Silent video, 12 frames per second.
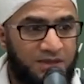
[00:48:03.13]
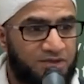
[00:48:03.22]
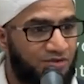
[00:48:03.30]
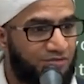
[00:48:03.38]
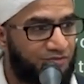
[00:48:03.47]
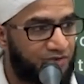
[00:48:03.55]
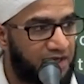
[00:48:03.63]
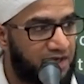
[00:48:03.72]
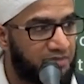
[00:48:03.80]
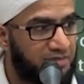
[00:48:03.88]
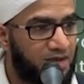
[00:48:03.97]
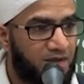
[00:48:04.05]
not because of
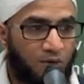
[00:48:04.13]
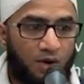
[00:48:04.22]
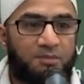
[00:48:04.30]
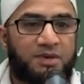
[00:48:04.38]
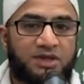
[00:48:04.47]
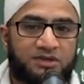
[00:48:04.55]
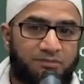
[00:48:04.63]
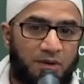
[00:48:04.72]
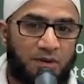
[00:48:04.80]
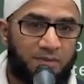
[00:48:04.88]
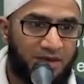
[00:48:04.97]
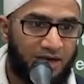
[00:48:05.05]
fame, not because
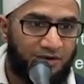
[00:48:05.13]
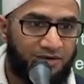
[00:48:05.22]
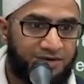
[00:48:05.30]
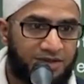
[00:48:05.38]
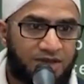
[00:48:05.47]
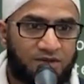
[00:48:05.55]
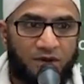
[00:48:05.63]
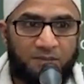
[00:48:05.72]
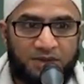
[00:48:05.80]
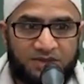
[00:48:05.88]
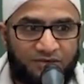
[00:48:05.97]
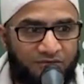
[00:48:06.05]
of popularity,
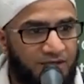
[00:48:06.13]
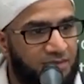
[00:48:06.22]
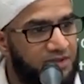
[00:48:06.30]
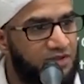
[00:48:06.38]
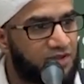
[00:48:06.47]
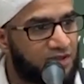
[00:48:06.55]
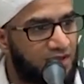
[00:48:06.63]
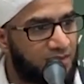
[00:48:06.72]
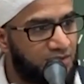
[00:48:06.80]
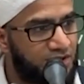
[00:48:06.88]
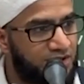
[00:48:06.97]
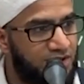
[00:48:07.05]
not because of image in
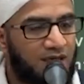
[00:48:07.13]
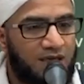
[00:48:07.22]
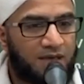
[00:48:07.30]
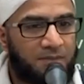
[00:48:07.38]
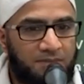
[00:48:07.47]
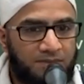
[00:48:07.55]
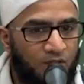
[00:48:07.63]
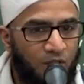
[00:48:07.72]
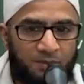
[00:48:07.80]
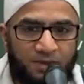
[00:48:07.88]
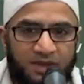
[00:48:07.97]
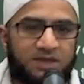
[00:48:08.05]
the community.
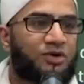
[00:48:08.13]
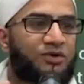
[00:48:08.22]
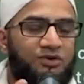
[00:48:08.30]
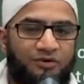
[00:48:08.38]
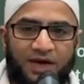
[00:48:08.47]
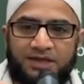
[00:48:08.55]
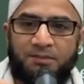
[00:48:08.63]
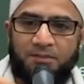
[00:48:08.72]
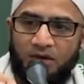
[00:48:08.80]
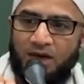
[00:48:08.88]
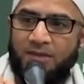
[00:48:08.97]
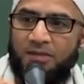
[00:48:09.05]
Nobody's going to write a
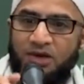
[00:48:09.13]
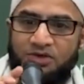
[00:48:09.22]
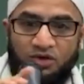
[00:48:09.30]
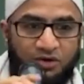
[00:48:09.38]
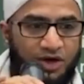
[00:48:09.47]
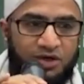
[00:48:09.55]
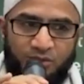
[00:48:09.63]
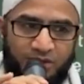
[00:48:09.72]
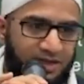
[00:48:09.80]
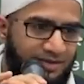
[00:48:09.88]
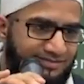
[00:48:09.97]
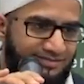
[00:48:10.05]
book about your great
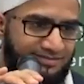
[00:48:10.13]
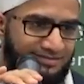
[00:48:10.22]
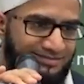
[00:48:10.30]
wedding.